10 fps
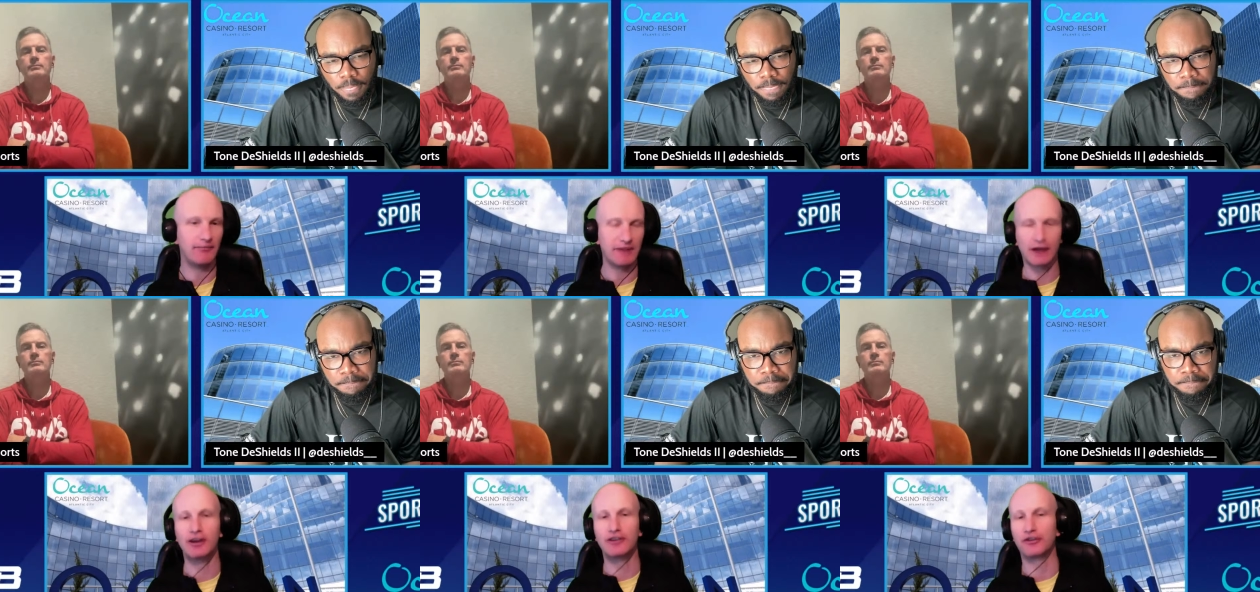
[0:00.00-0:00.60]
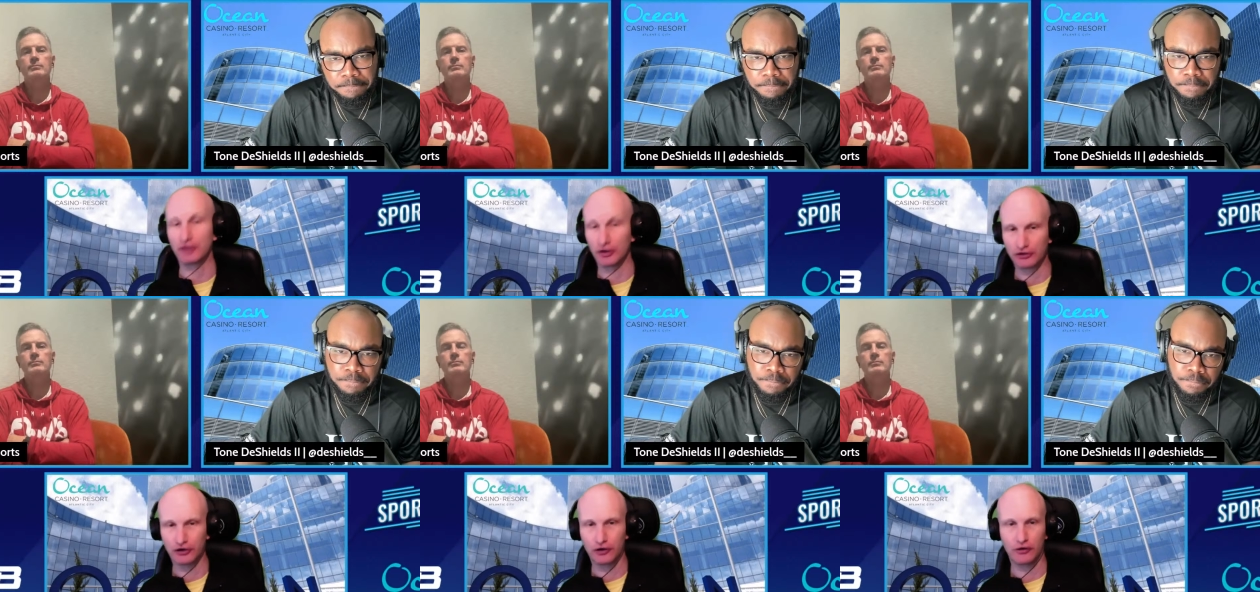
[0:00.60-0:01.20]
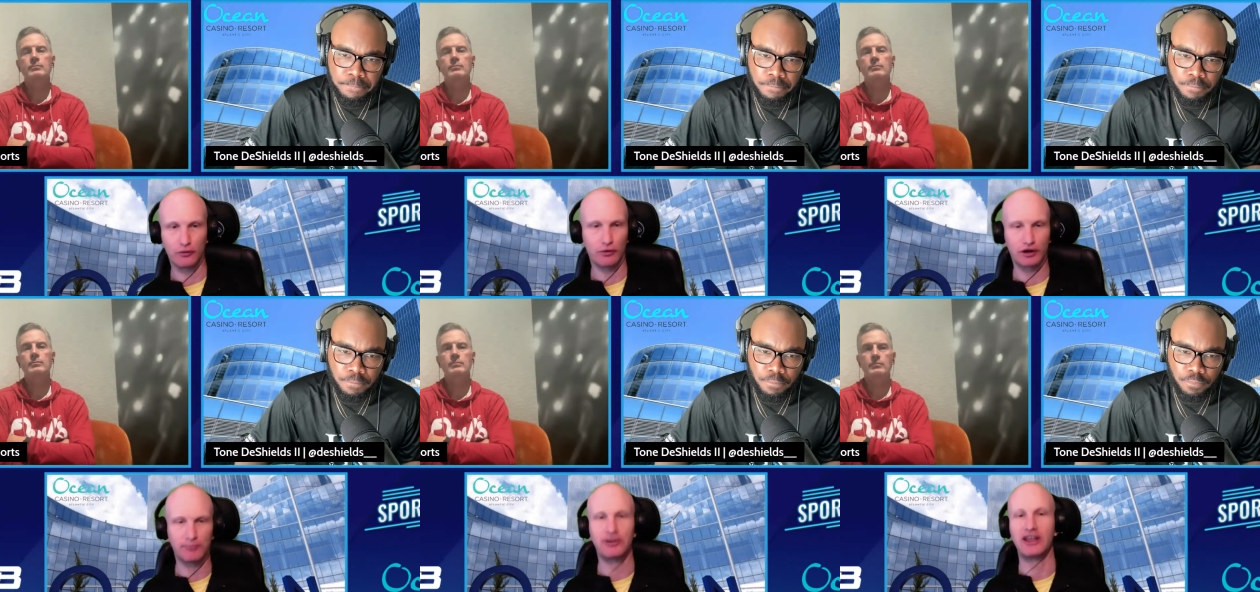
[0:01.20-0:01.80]
Speaker 1: areas of concern or
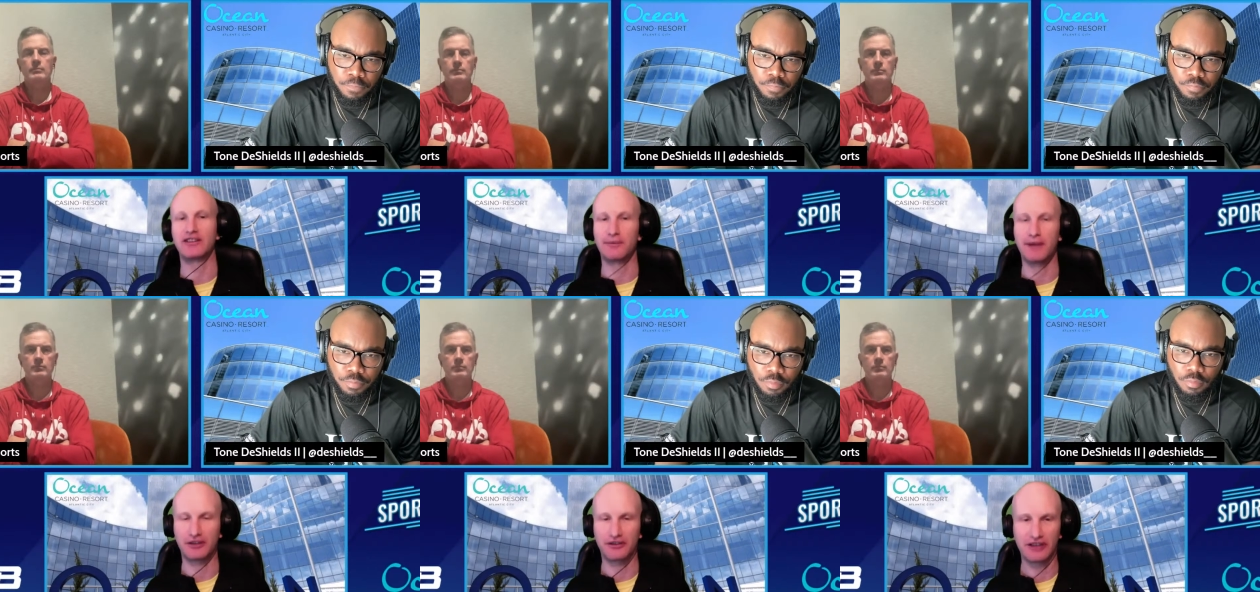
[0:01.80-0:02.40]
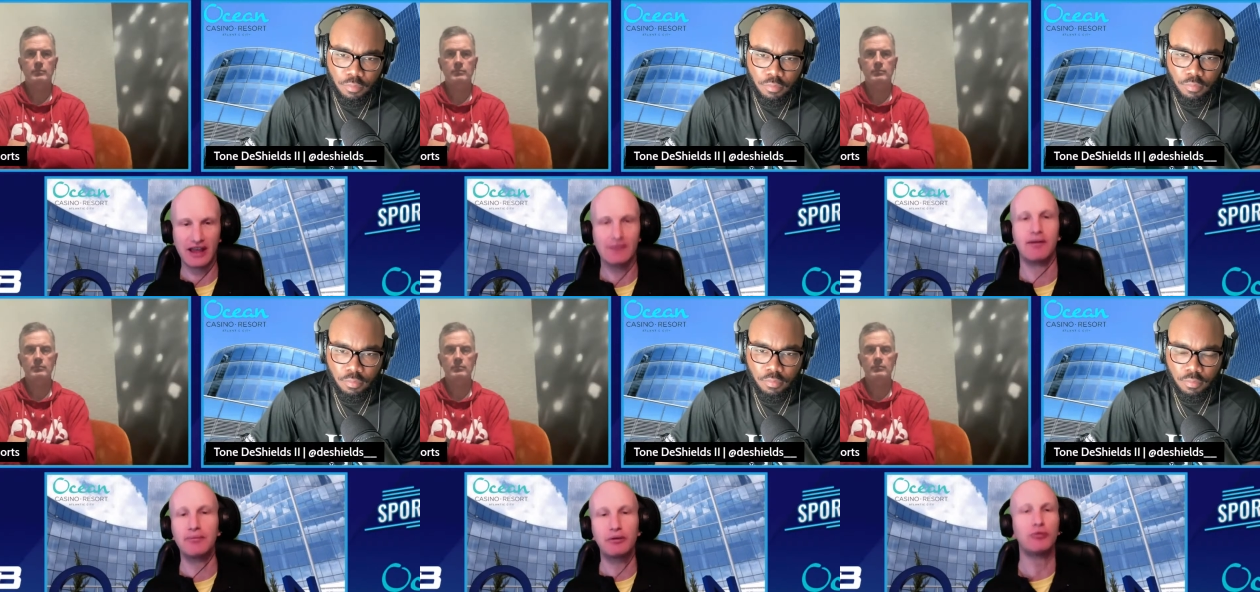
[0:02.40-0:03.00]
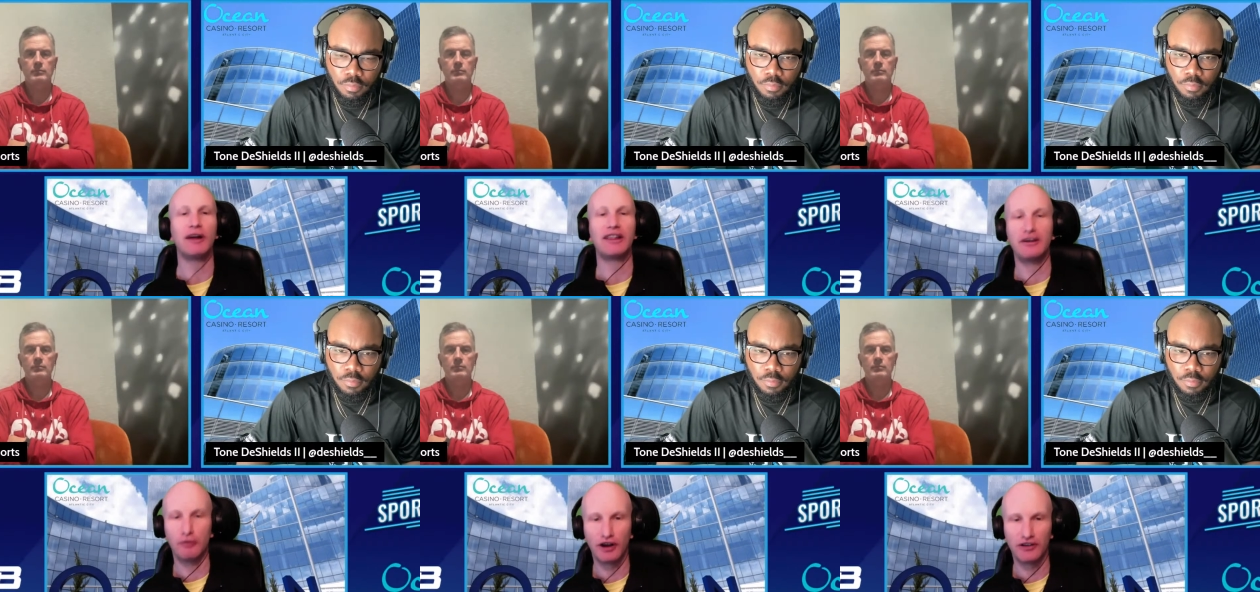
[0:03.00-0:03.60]
complaints about this team. Remember when
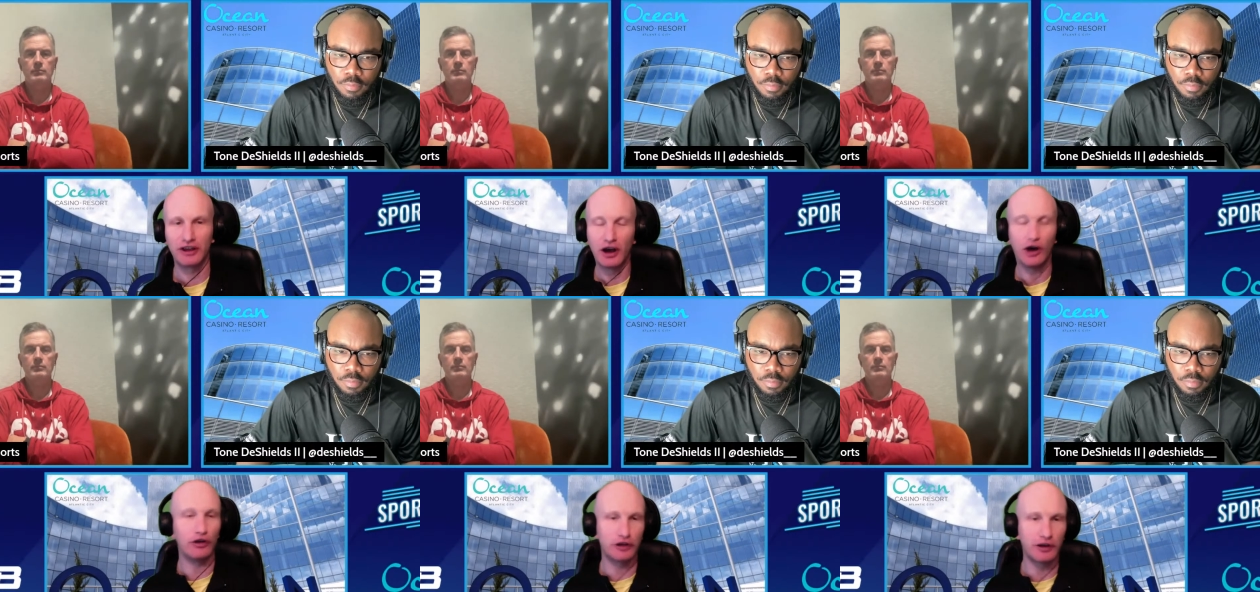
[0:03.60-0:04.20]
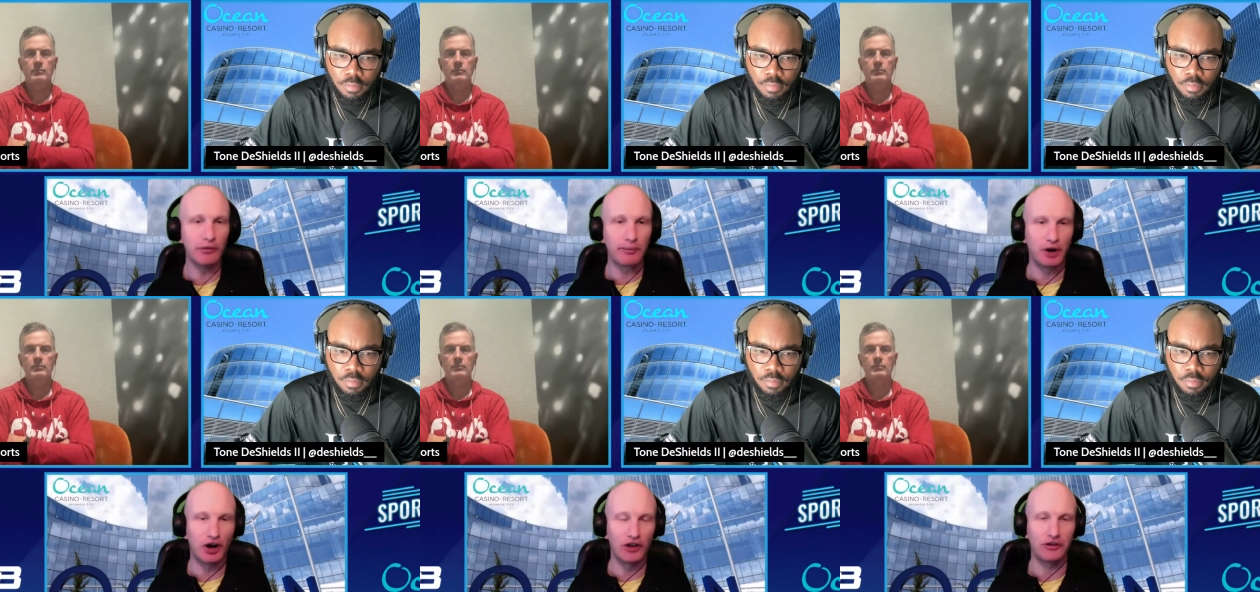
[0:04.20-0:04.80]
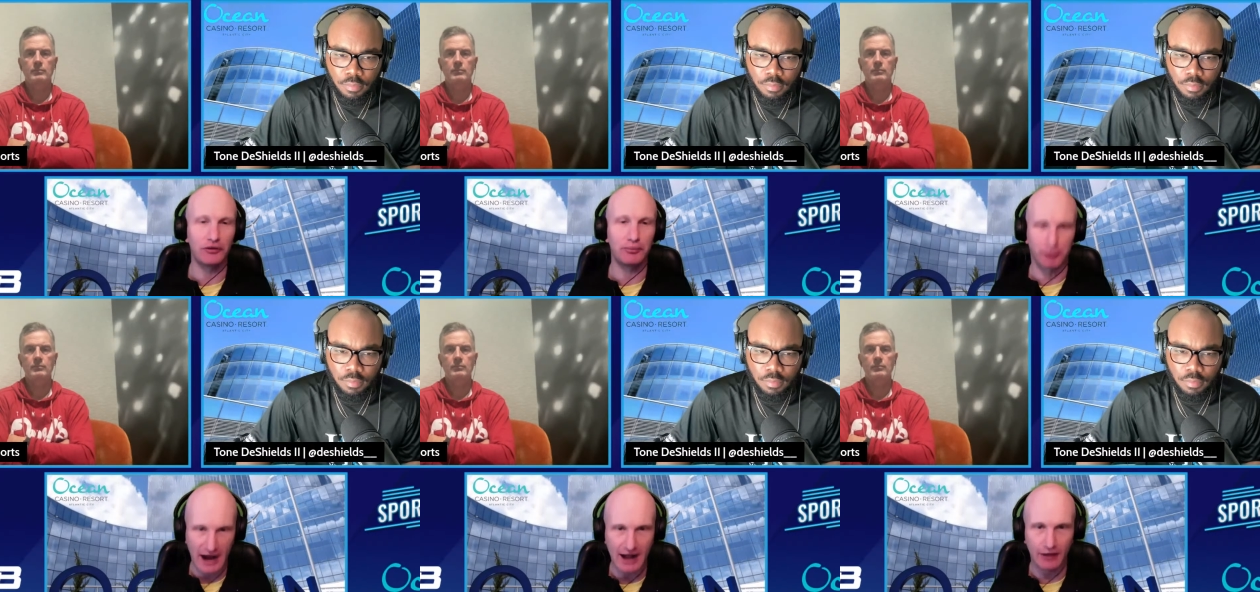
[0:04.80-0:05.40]
it was, oh, you're giving the ball to
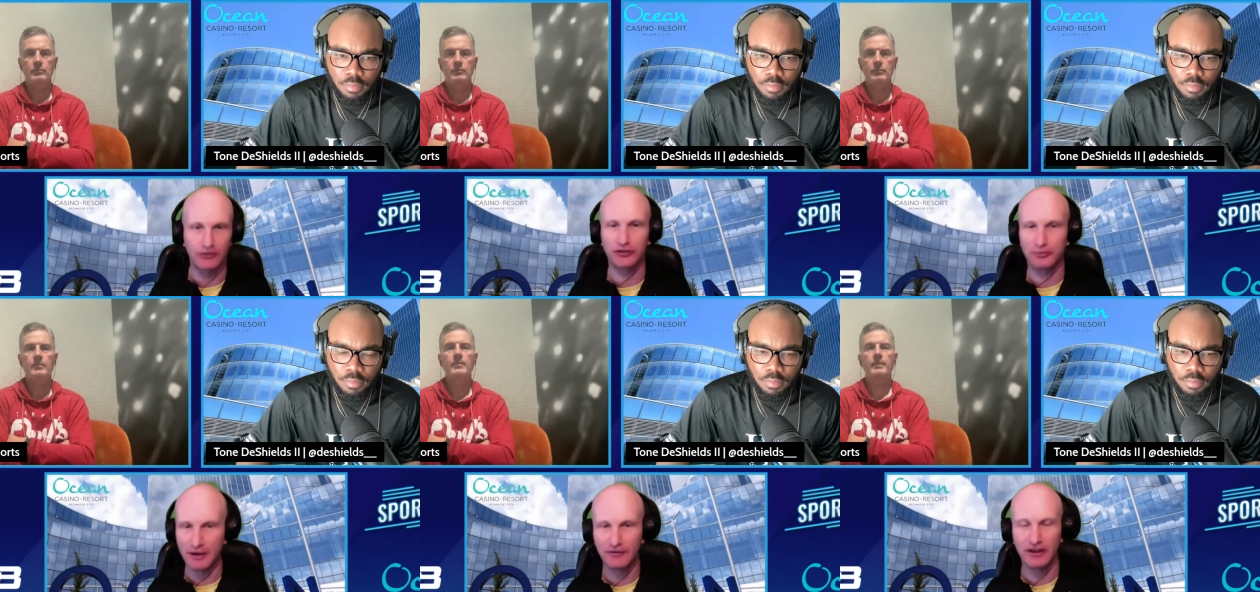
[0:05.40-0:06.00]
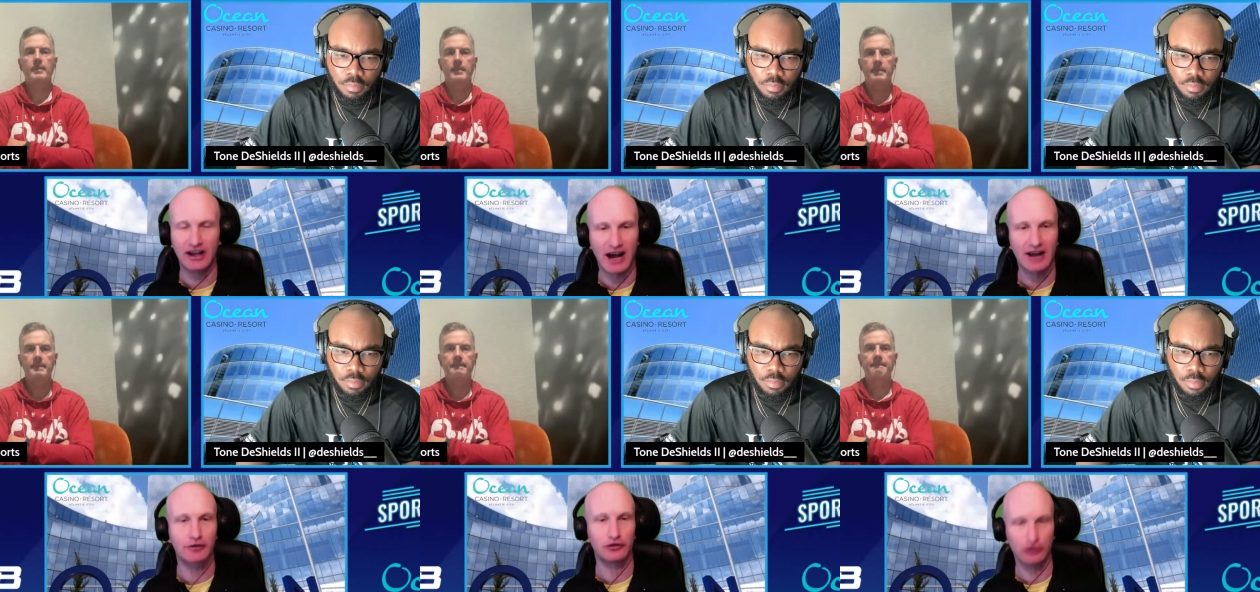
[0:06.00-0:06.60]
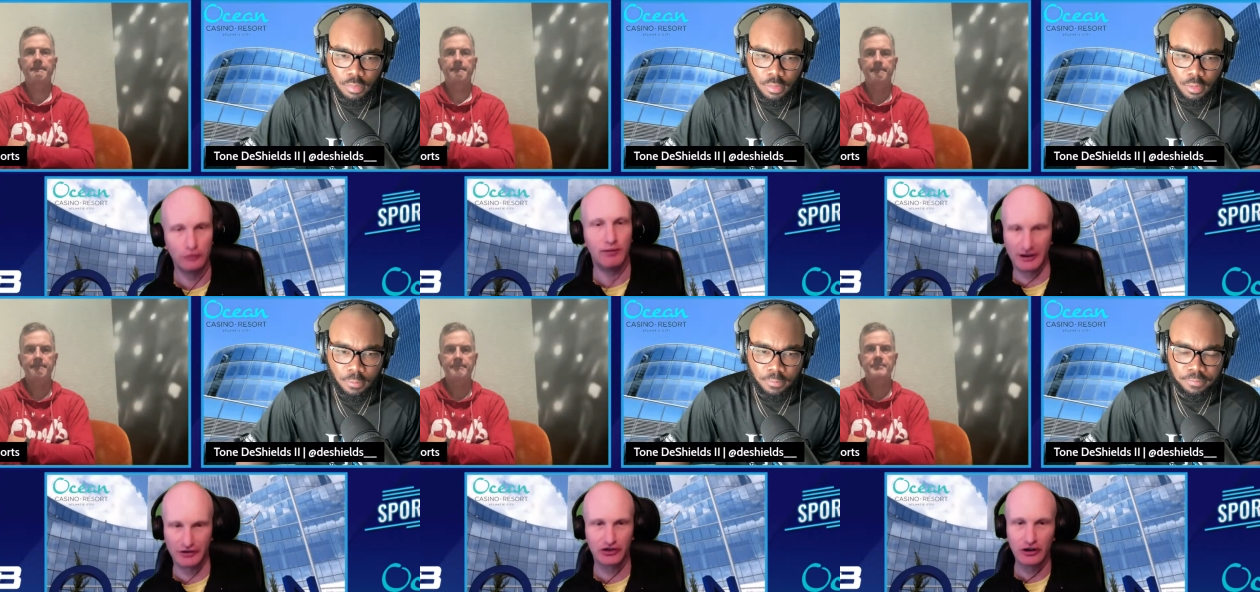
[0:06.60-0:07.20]
Brown, Smith, and Goddard too
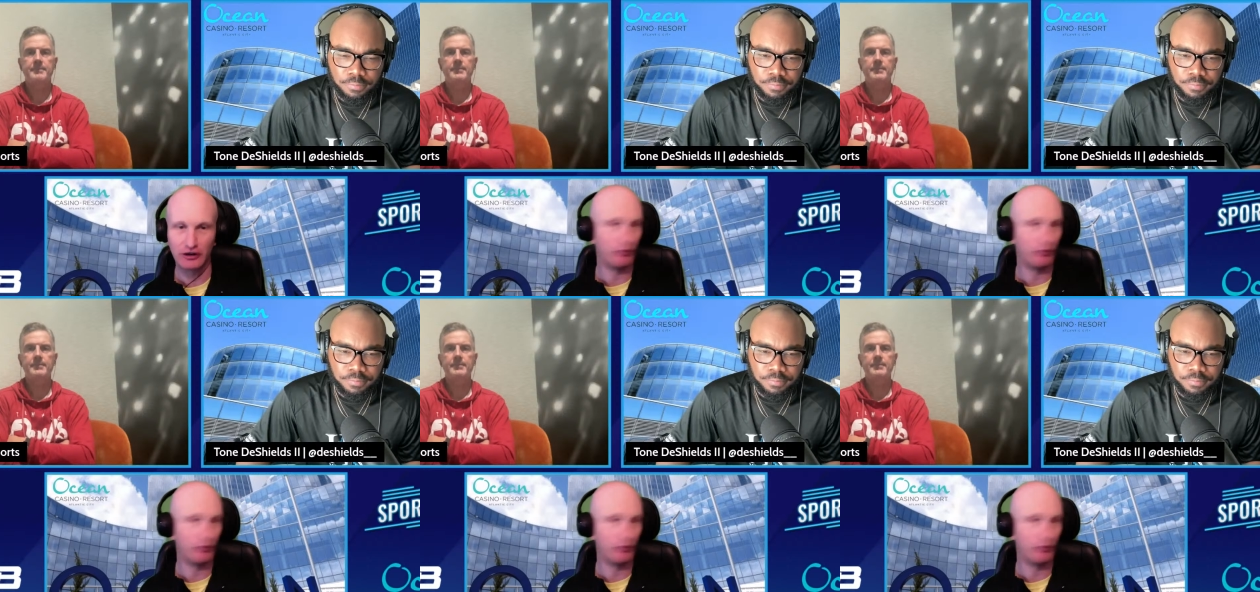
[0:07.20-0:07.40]
much.